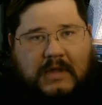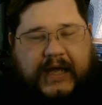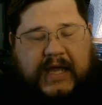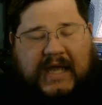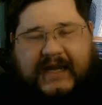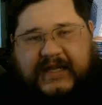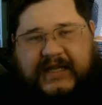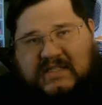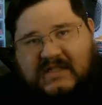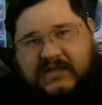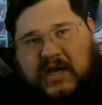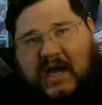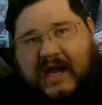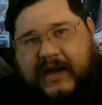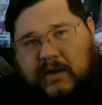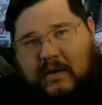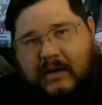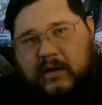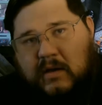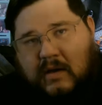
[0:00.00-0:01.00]
It is not
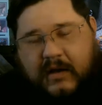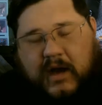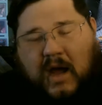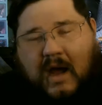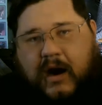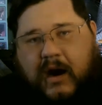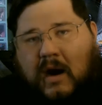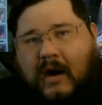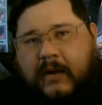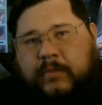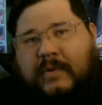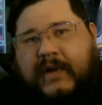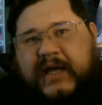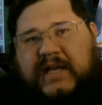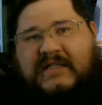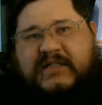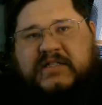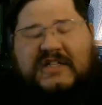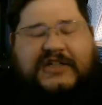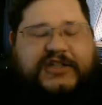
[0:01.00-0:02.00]
our
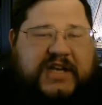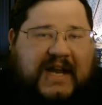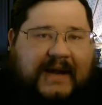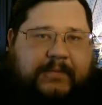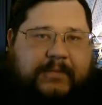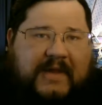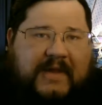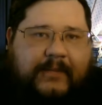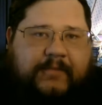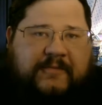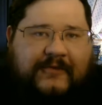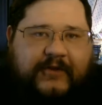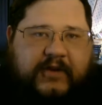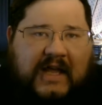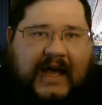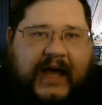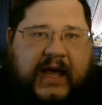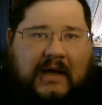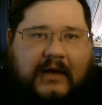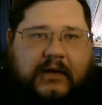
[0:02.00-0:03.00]
place to shame them for
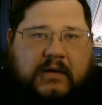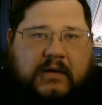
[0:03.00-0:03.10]
that.